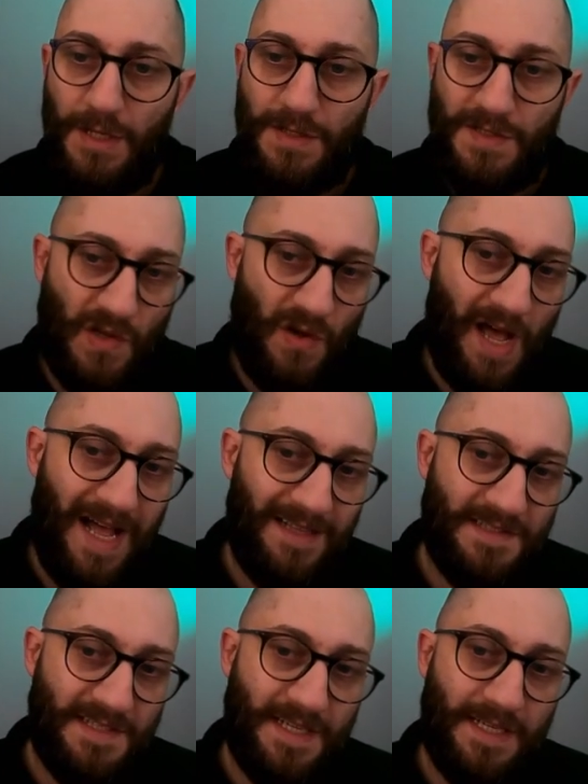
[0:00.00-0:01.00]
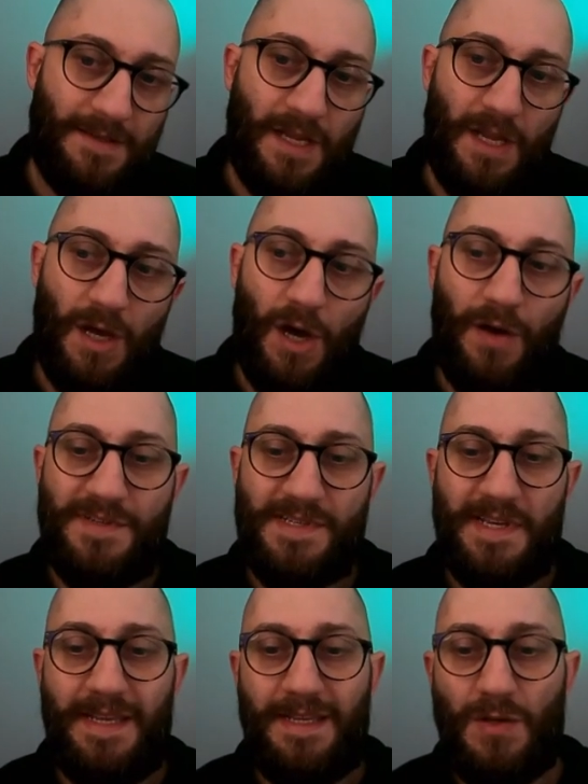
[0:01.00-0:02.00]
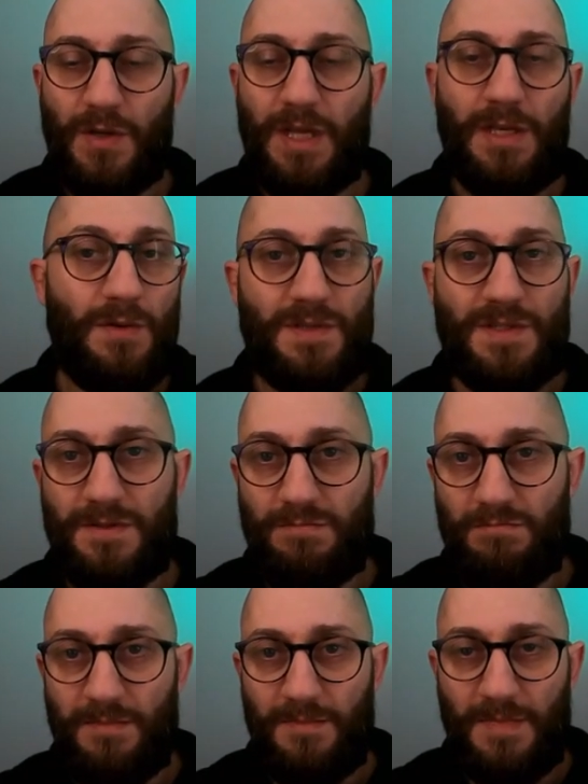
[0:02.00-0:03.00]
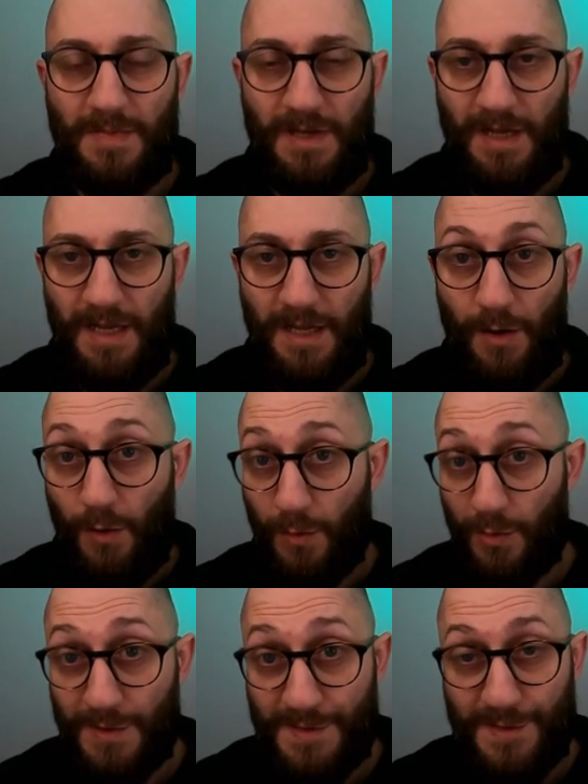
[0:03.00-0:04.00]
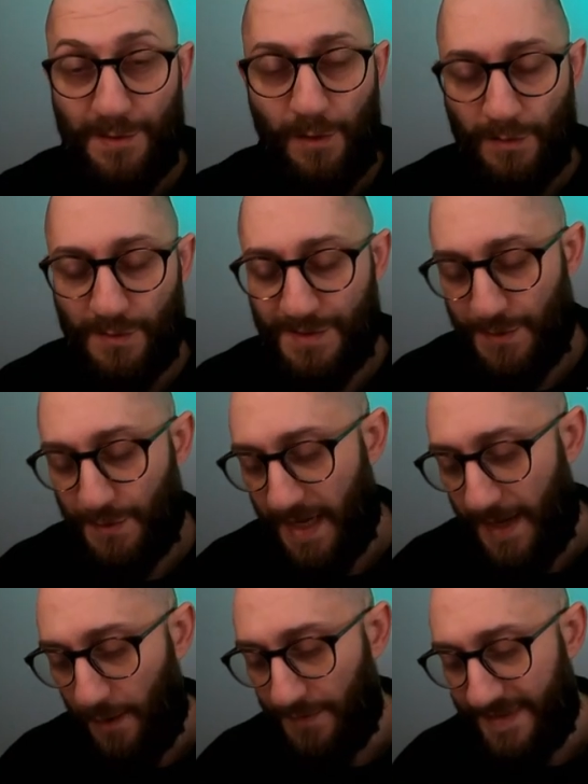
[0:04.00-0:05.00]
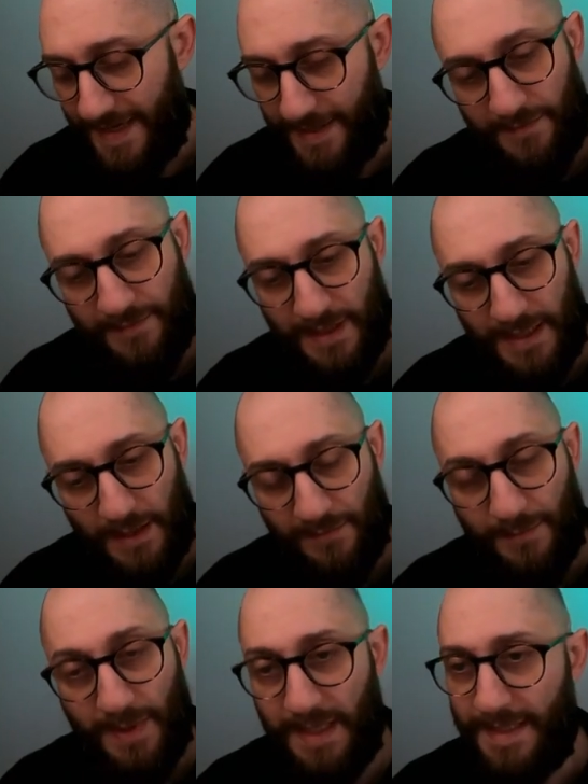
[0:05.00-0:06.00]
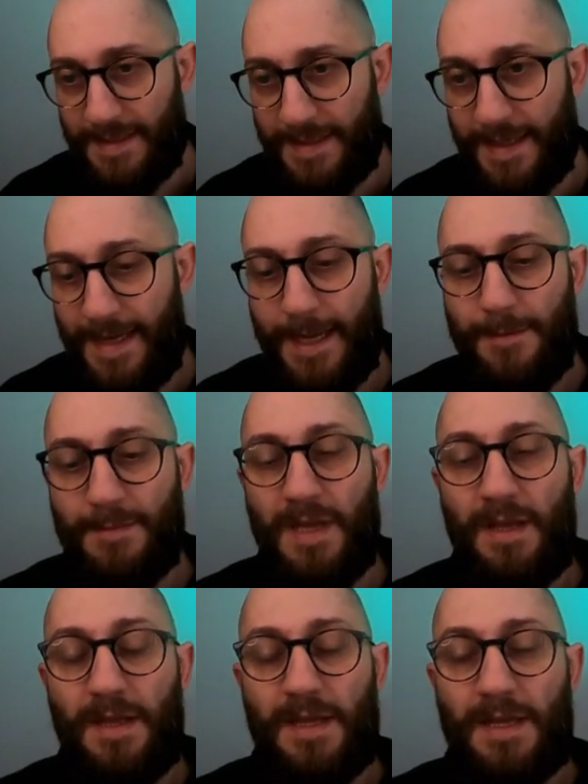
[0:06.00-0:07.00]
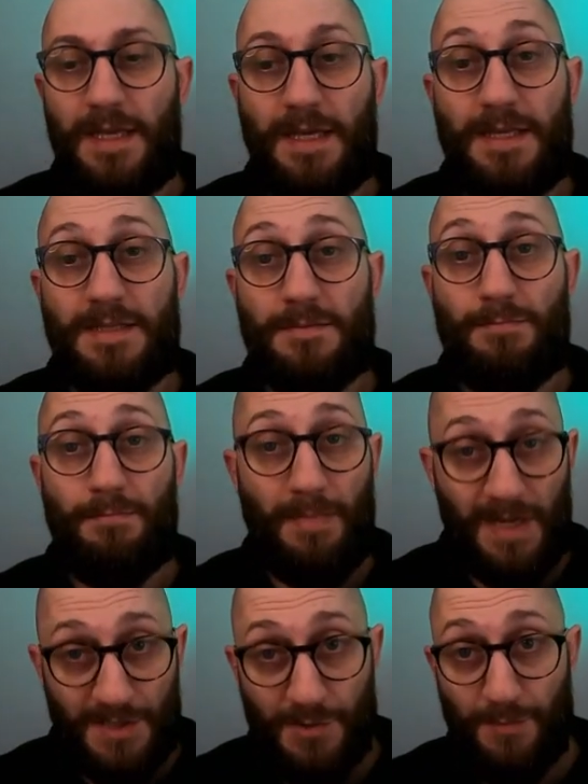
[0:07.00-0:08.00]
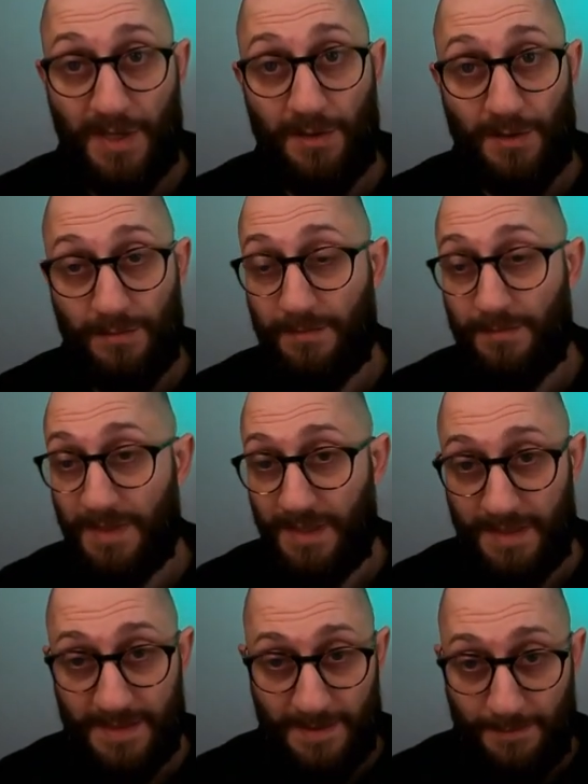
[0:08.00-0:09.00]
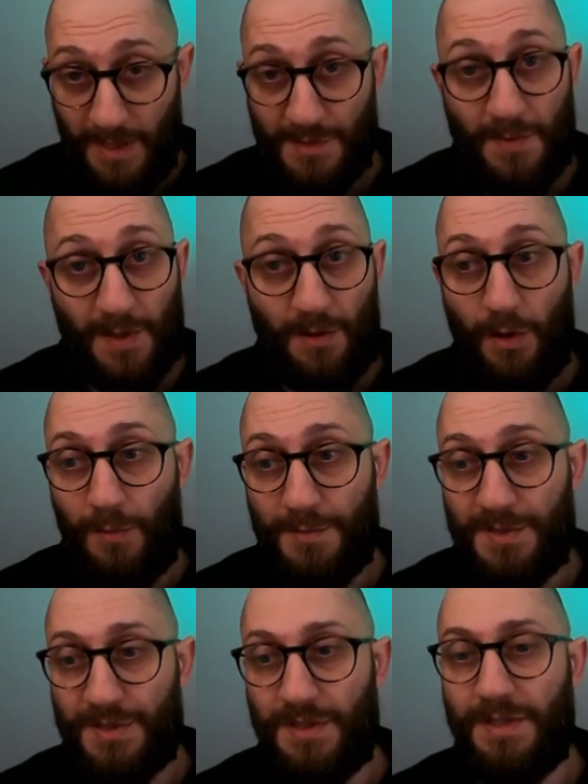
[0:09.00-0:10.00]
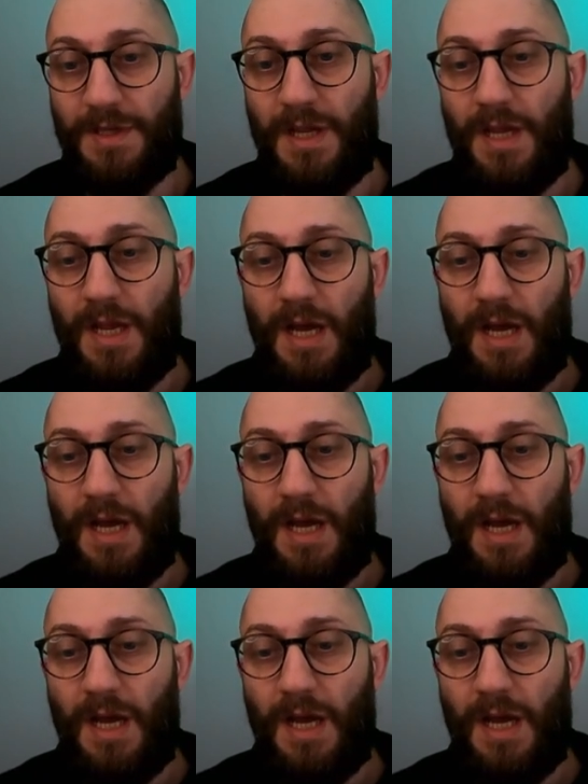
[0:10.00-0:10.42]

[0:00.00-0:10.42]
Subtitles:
So Altin, obviously you can use Horus. Horus you get on day 3 of playing the game. He's much better. He's a much better option.